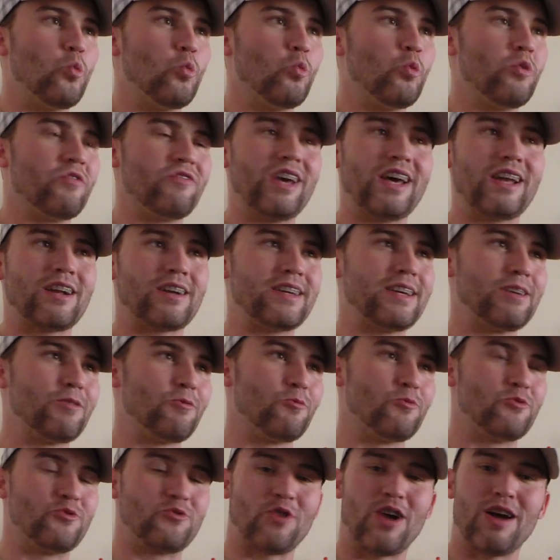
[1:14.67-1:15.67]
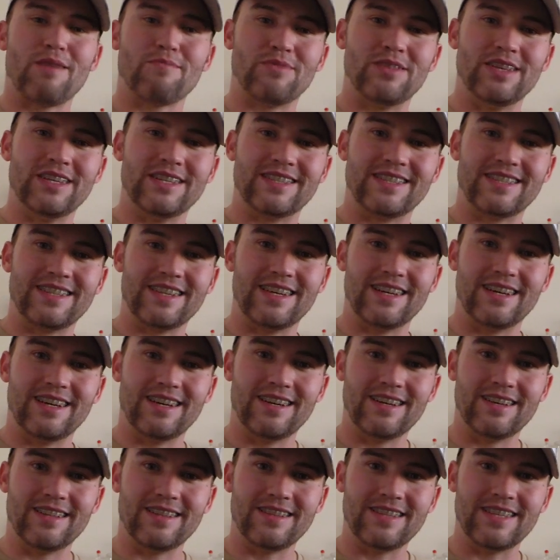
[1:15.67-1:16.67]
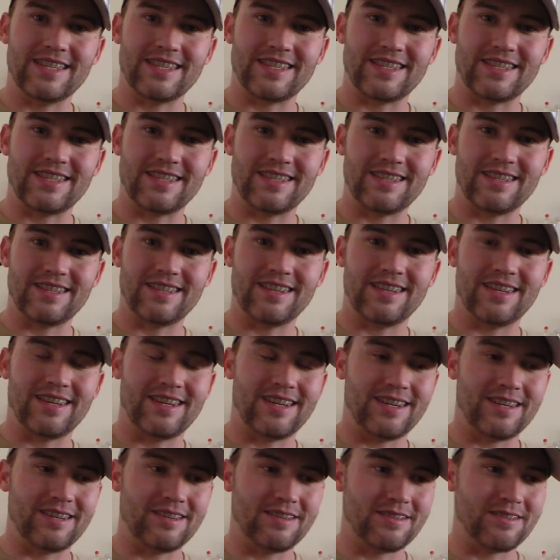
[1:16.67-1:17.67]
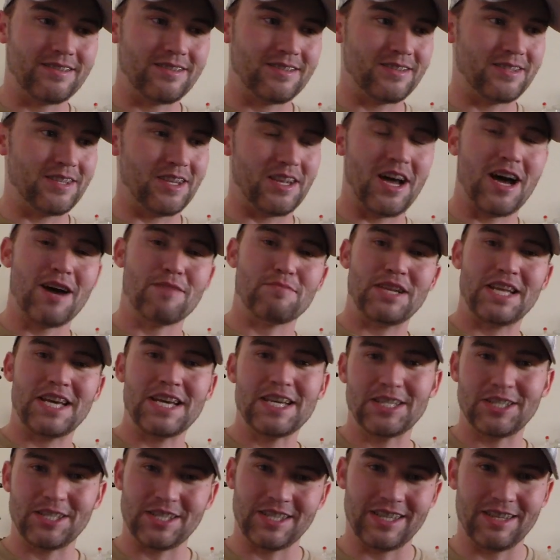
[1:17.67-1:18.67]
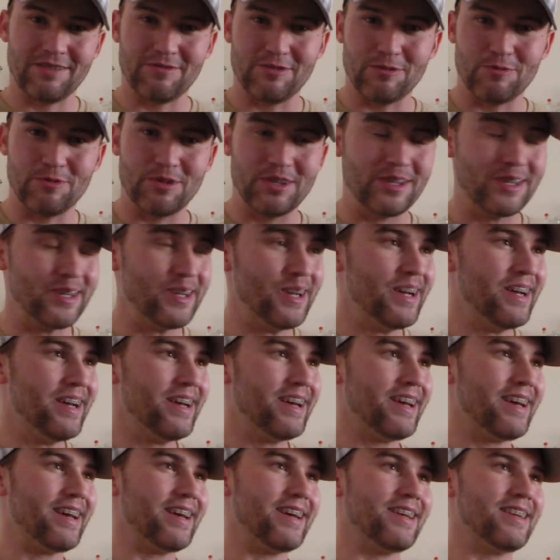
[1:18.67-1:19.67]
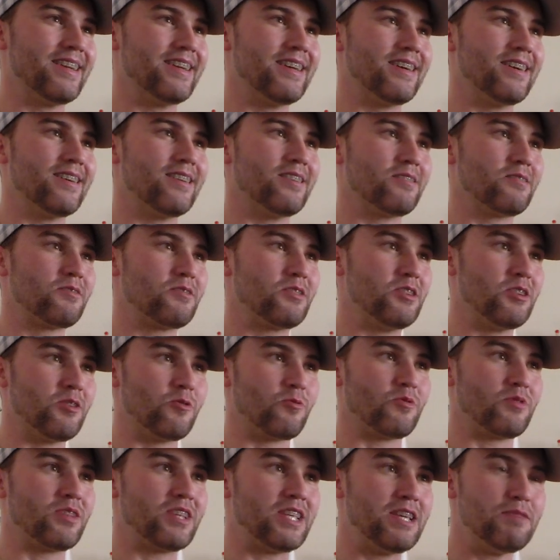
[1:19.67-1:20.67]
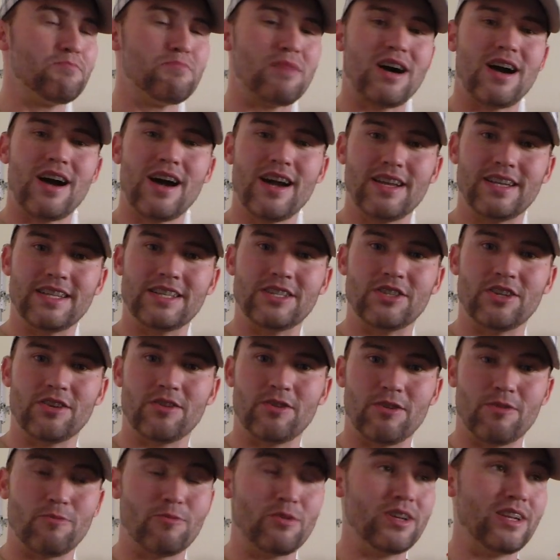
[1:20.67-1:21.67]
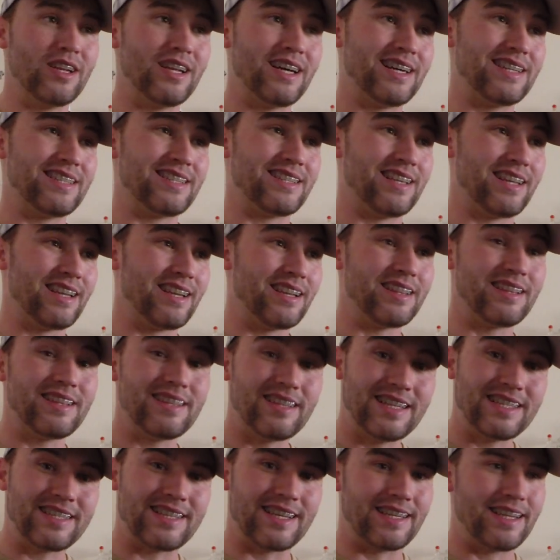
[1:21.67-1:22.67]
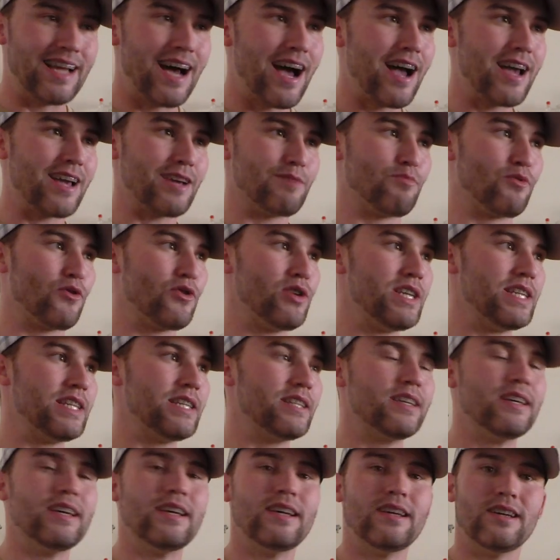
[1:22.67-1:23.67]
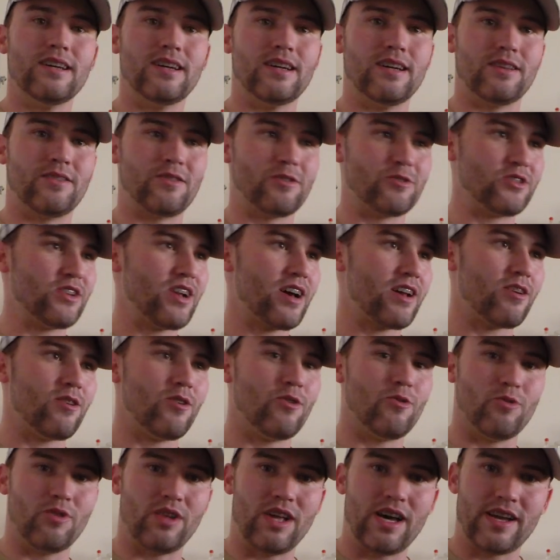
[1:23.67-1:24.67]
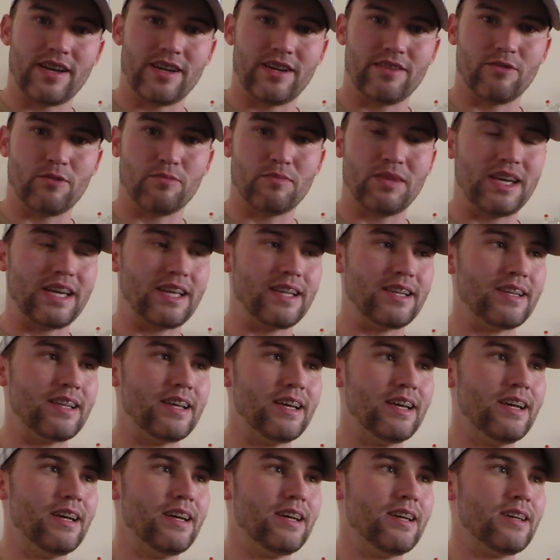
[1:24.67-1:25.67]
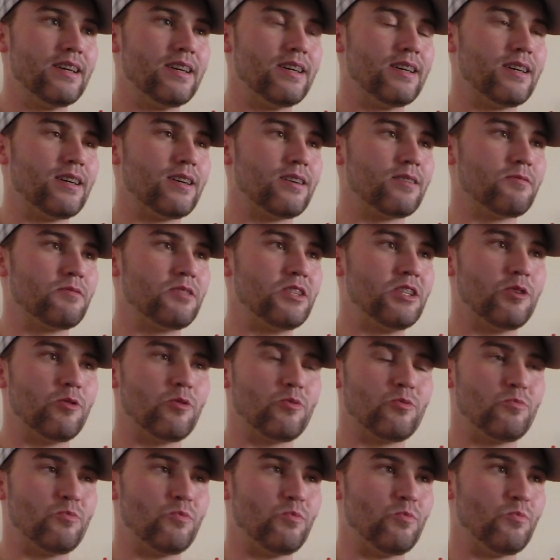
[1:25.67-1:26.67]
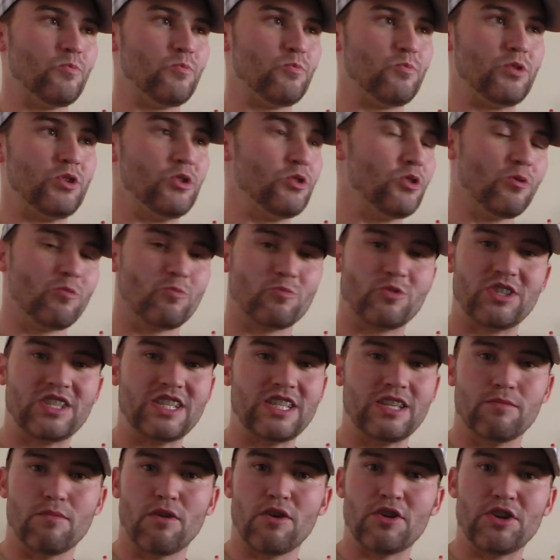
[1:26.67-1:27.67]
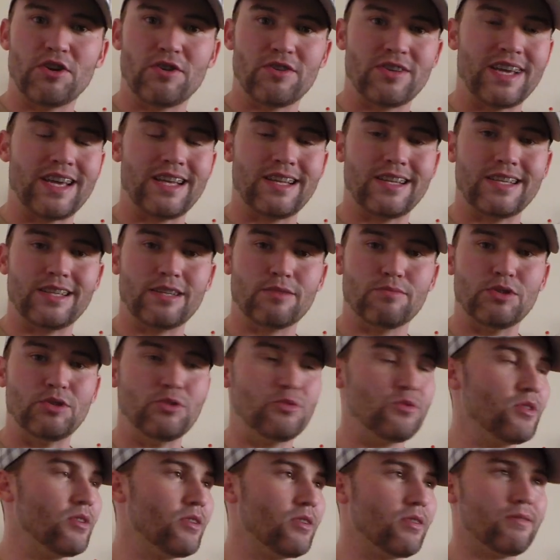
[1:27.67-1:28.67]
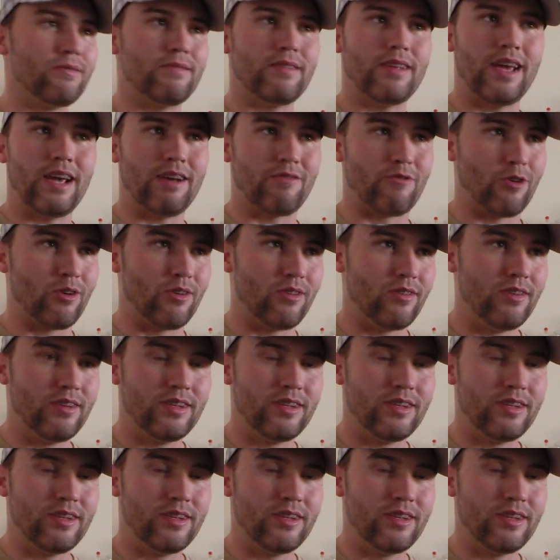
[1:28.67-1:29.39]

We've got to drop this denomination, if you will, and get behind each other and realize that it's a dying breed. There's not a whole lot of them, and you don't see them on your daily commute ever.